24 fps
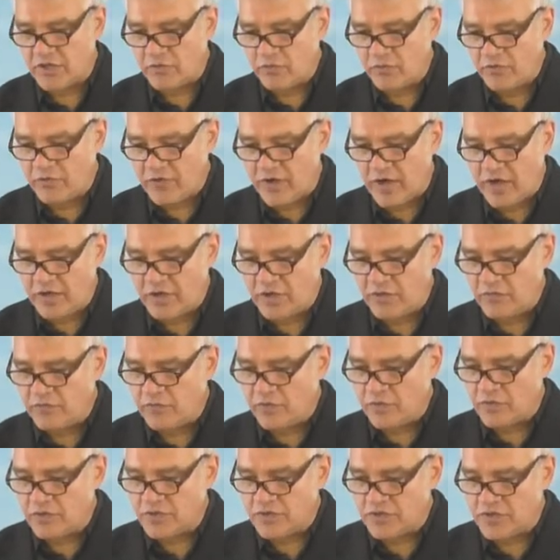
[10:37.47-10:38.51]
that we find in
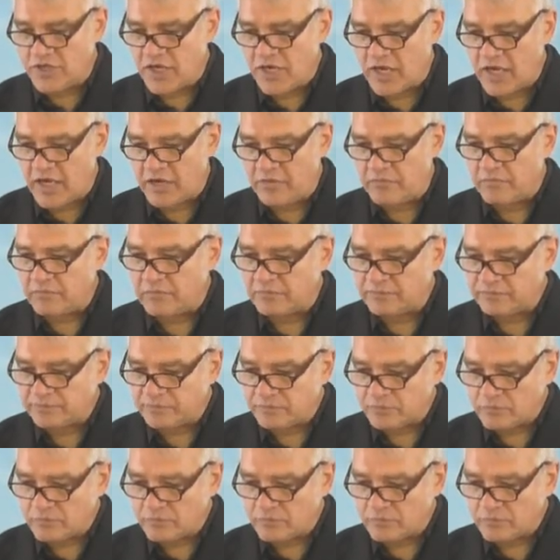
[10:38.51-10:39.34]
verse 10